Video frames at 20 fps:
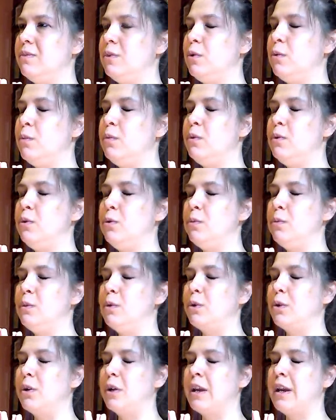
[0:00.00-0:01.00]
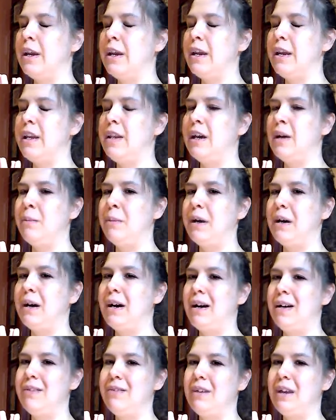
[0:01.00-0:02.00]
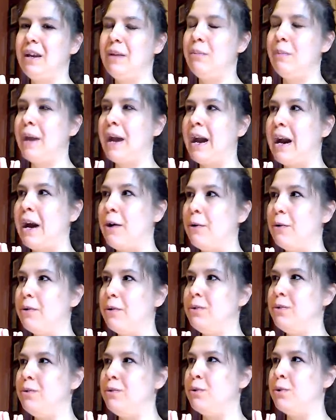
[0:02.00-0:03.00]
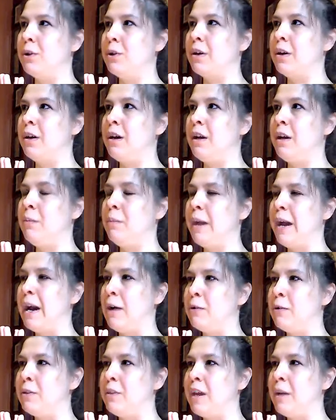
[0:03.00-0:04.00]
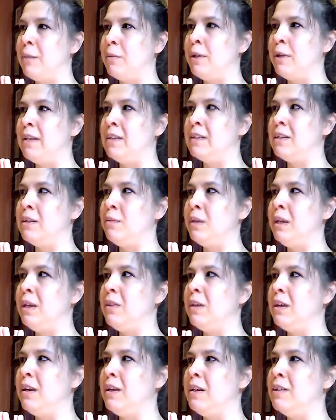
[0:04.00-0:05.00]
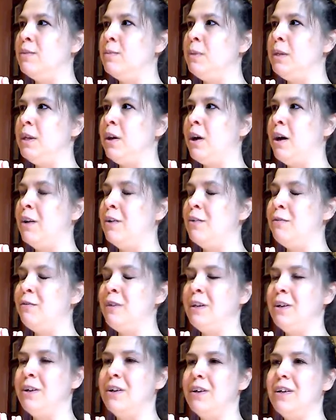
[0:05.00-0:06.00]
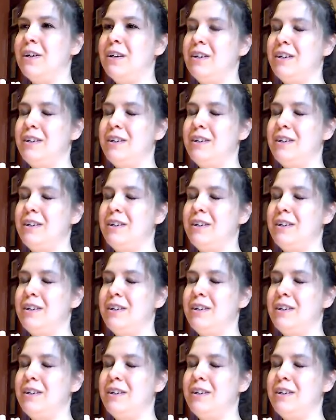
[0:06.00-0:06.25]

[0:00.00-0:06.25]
Om Dum Durgaye Namaha. I bow to Durga. I bow to that place in me that is beyond fear.